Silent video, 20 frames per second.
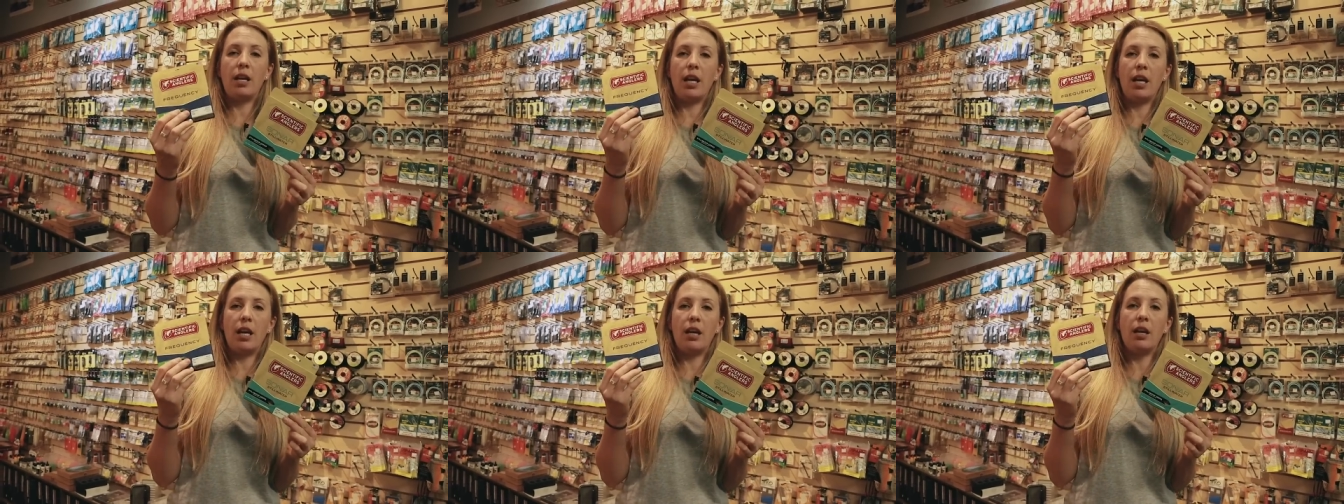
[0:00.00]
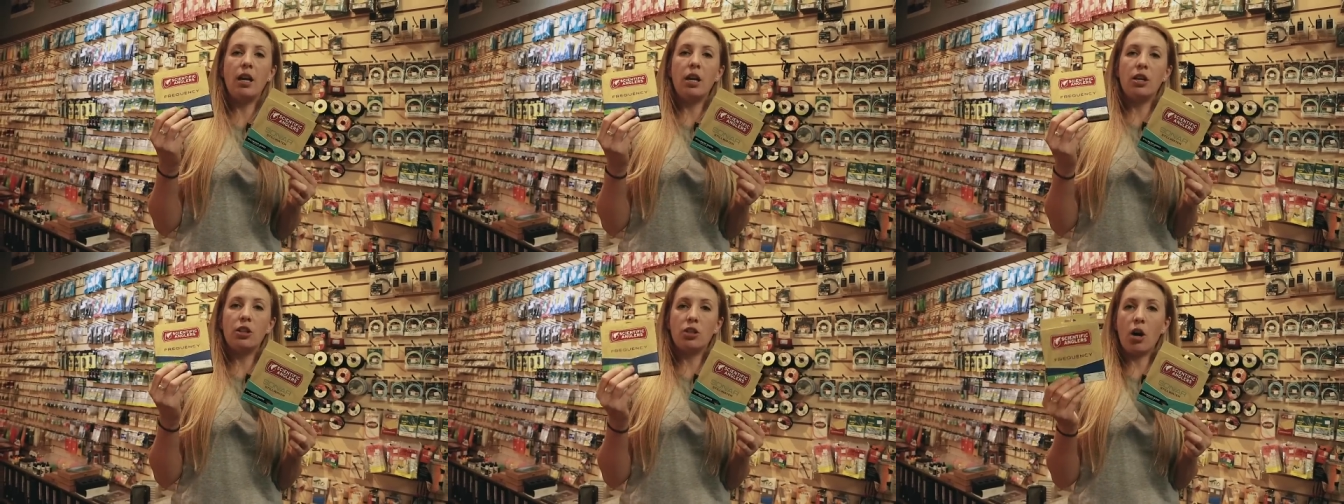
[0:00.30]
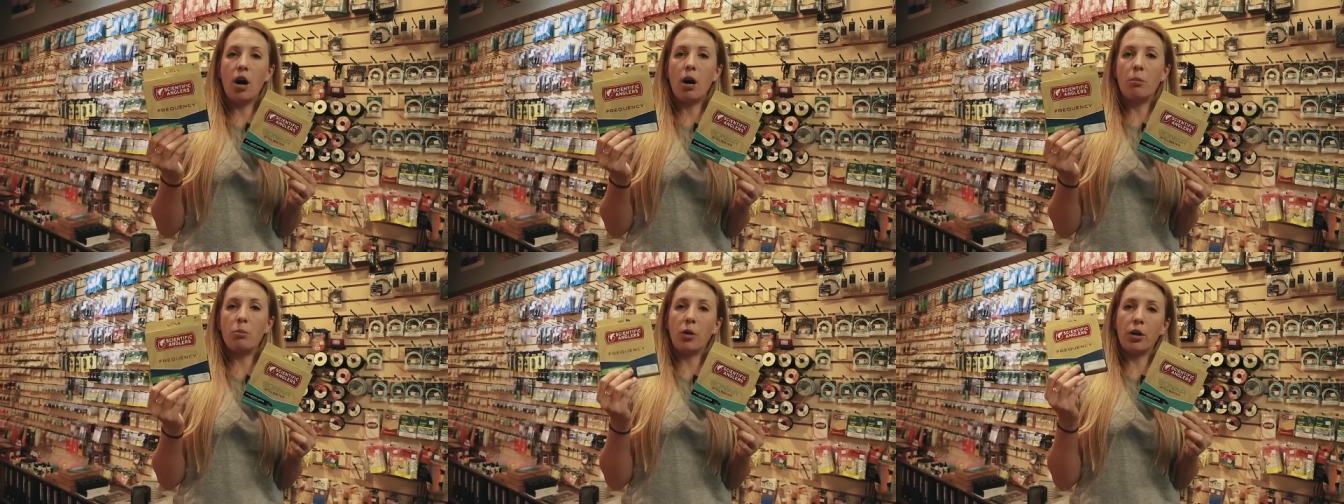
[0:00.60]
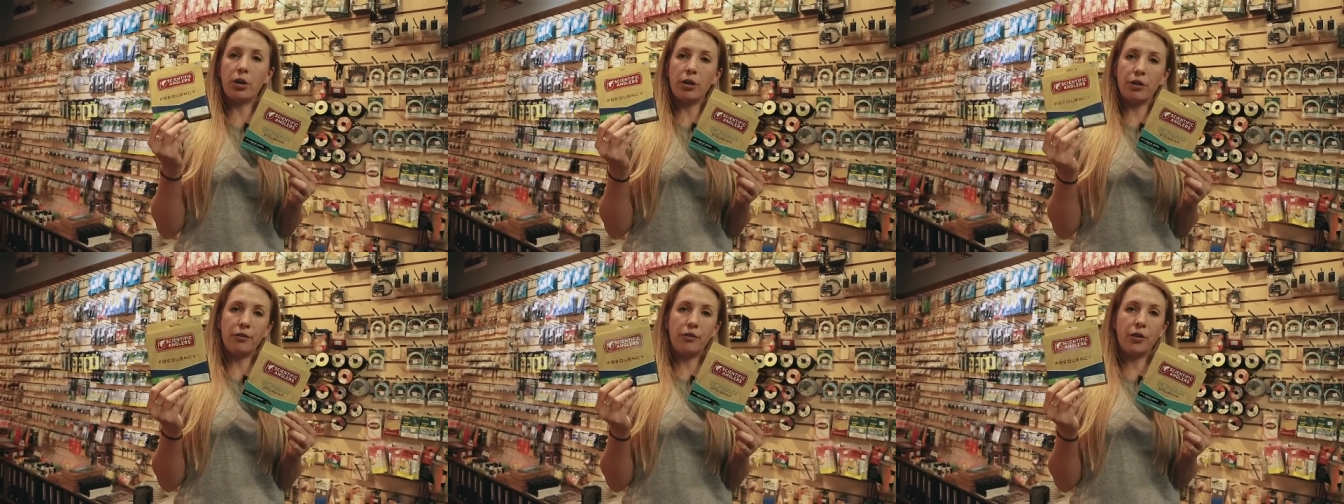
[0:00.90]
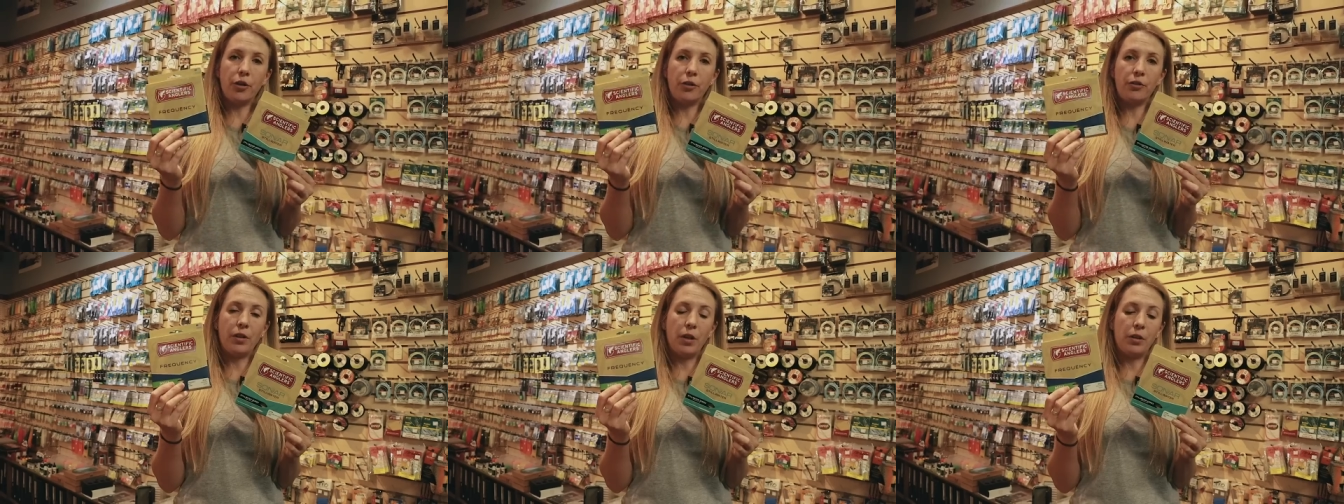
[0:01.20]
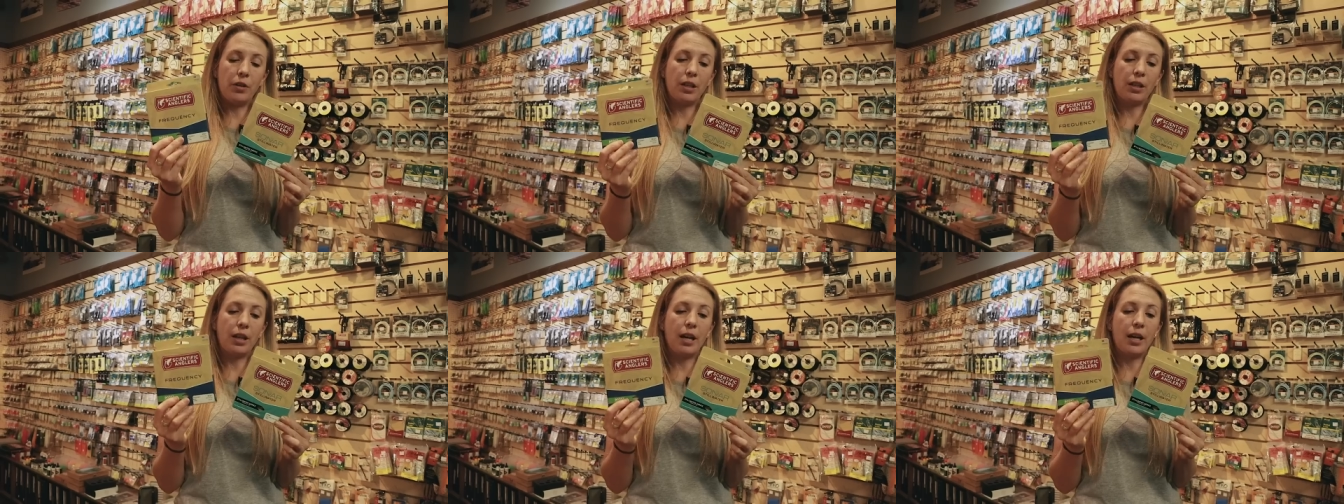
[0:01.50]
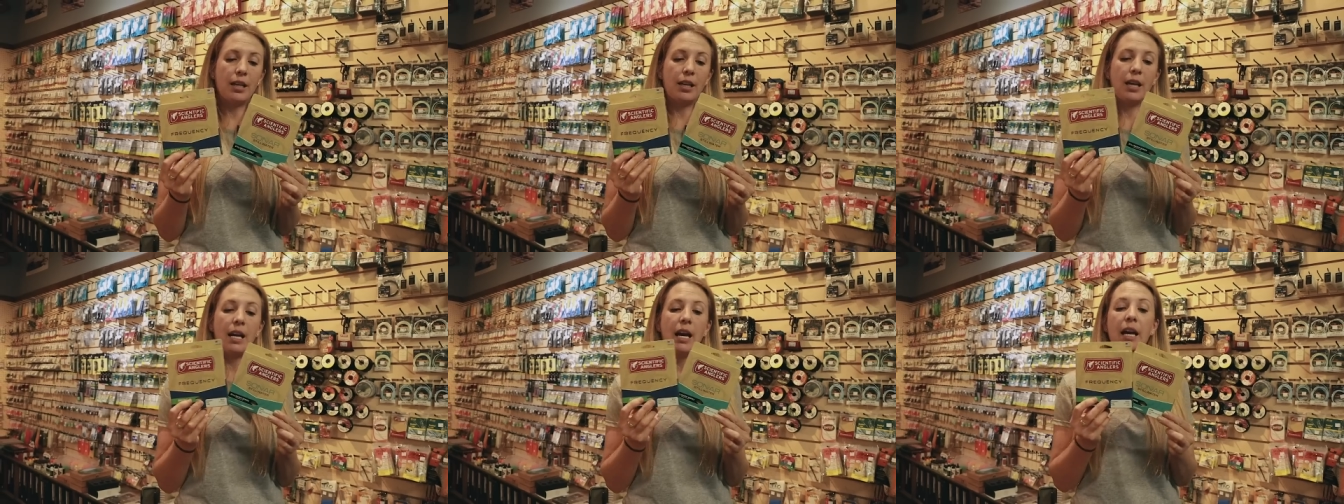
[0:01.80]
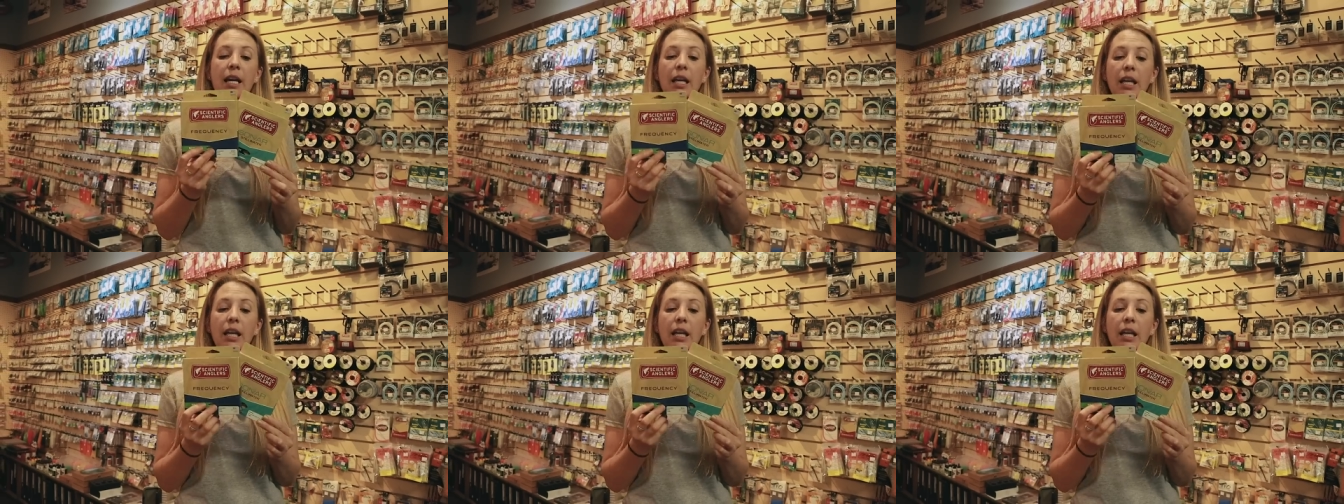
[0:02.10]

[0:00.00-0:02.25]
a topwater full floating line.